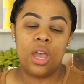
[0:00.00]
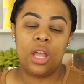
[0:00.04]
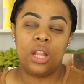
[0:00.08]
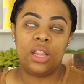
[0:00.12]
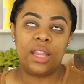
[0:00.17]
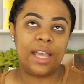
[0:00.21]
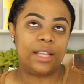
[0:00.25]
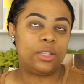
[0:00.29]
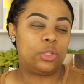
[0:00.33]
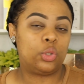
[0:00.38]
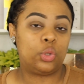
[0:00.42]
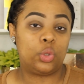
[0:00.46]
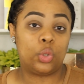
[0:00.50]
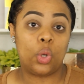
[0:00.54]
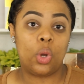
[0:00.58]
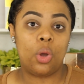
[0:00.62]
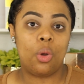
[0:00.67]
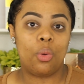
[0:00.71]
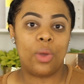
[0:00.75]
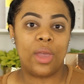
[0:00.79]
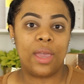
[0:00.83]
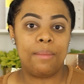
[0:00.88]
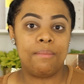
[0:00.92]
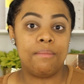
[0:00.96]
like to throw
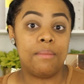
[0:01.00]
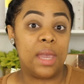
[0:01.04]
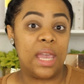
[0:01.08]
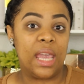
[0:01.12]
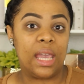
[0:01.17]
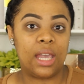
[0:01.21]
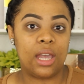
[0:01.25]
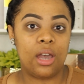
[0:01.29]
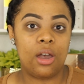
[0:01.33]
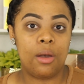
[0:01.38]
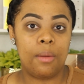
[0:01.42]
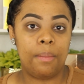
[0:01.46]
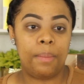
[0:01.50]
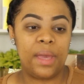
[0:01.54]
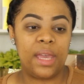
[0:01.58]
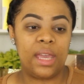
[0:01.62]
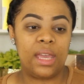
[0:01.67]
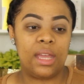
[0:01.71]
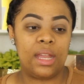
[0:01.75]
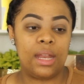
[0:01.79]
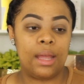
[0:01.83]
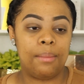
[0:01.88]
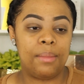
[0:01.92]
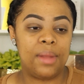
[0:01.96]
away makeup,
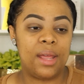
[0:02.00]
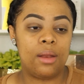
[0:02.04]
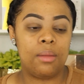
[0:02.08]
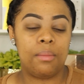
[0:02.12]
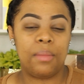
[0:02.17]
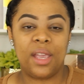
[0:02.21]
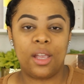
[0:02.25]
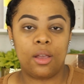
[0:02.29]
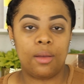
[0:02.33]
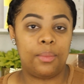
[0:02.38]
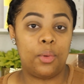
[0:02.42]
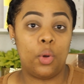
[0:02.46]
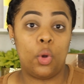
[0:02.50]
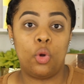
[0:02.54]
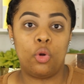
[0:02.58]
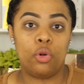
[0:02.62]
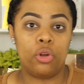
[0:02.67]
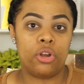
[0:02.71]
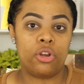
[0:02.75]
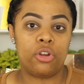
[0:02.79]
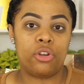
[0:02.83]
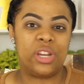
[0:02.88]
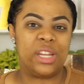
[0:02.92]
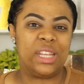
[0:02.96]
and I'm not a makeup
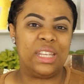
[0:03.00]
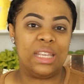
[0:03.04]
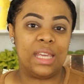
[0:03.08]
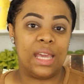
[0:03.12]
hoarder